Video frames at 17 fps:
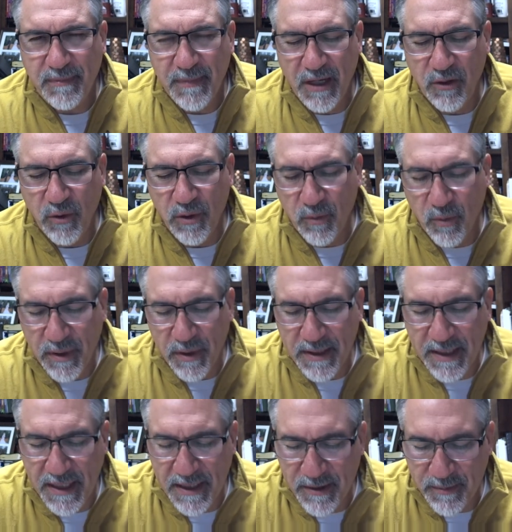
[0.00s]
I want
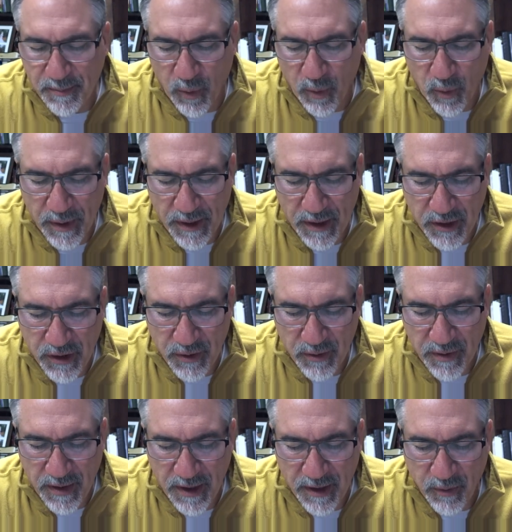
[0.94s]
what that's pointing
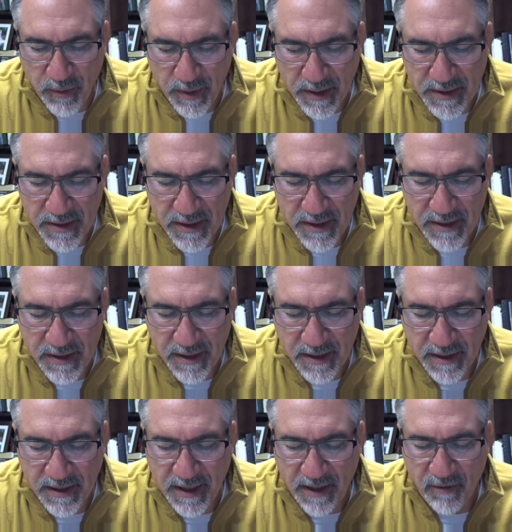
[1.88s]
to there when it says
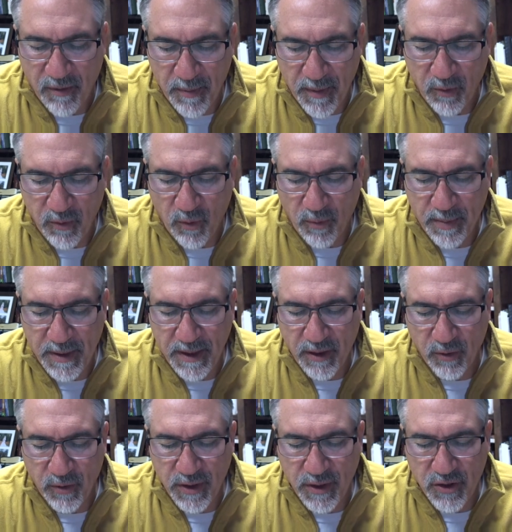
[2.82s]
the government will be
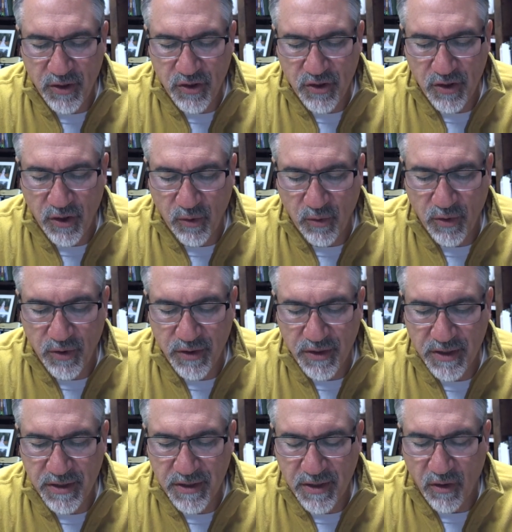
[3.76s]
on his
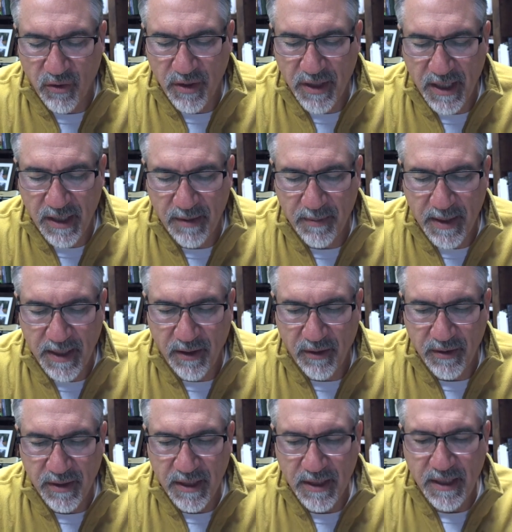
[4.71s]
shoulders. It's talking
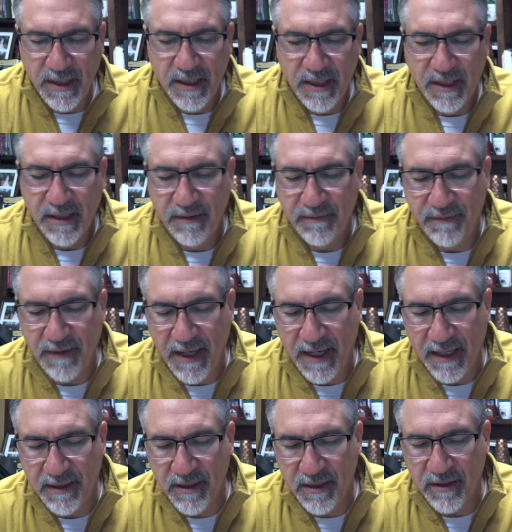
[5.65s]
about the
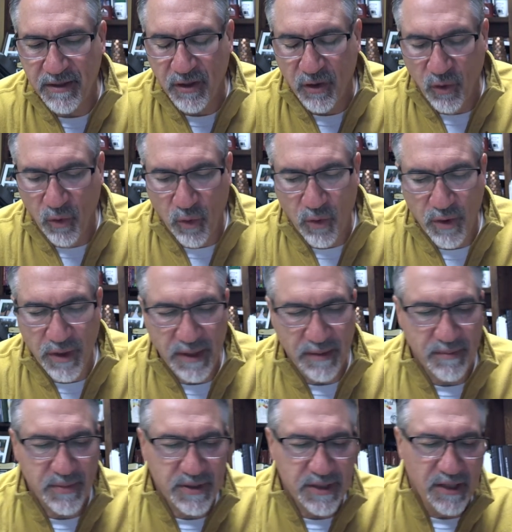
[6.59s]
fact that the Lord
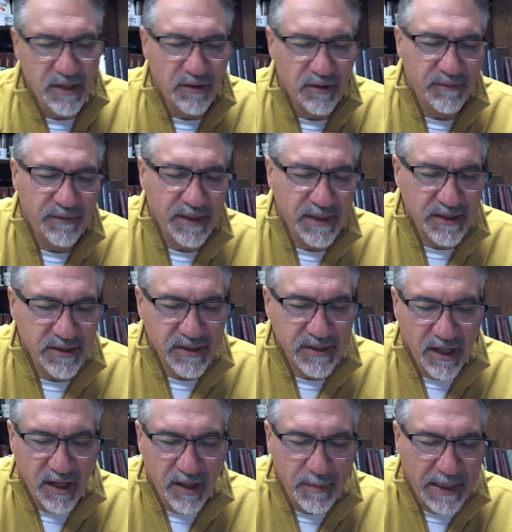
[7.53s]
Himself is
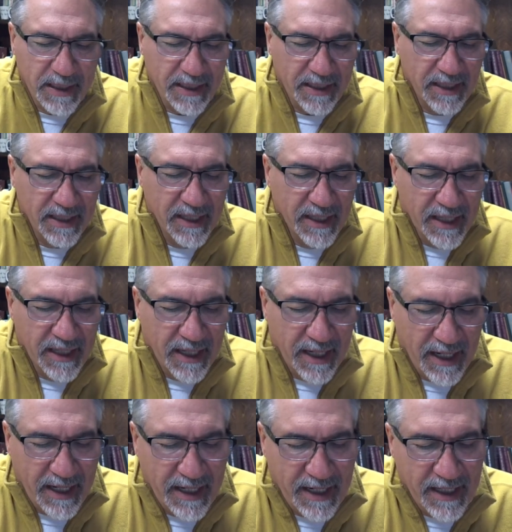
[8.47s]
coming
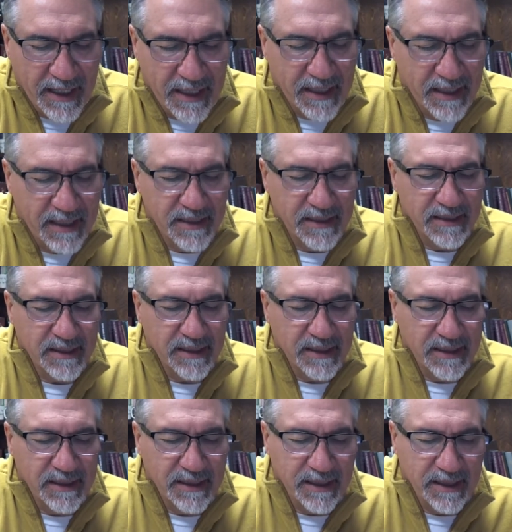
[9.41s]
and
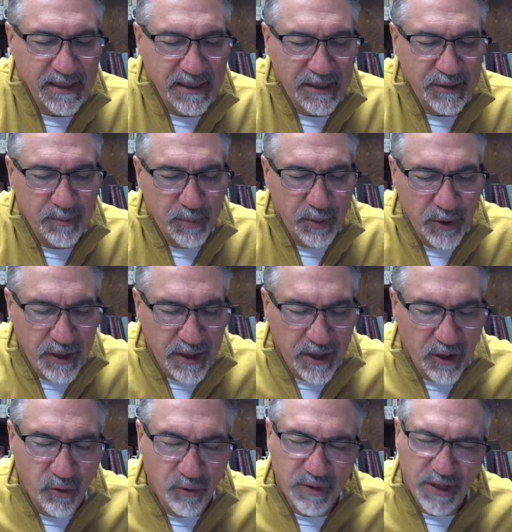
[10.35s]
He's
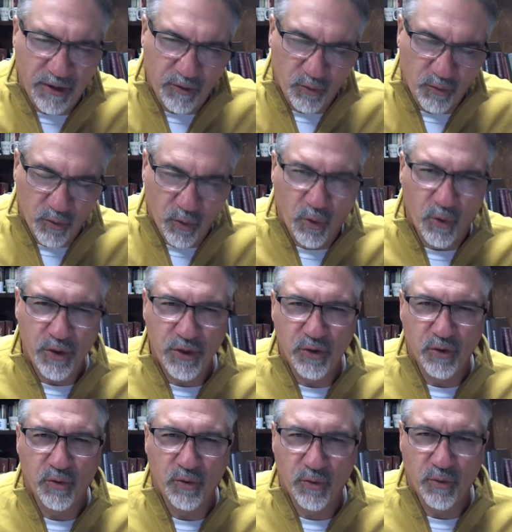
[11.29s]
putting on that
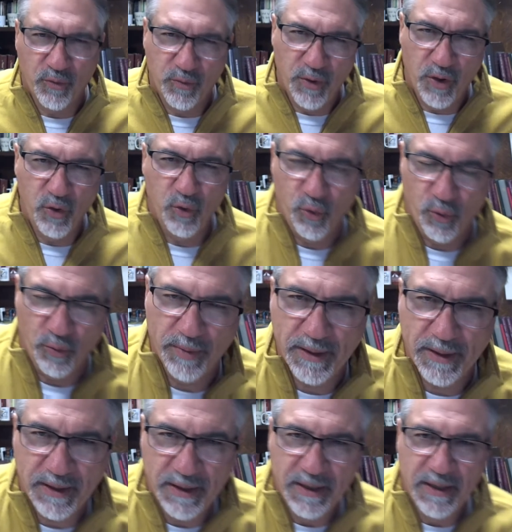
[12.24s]
royal robe.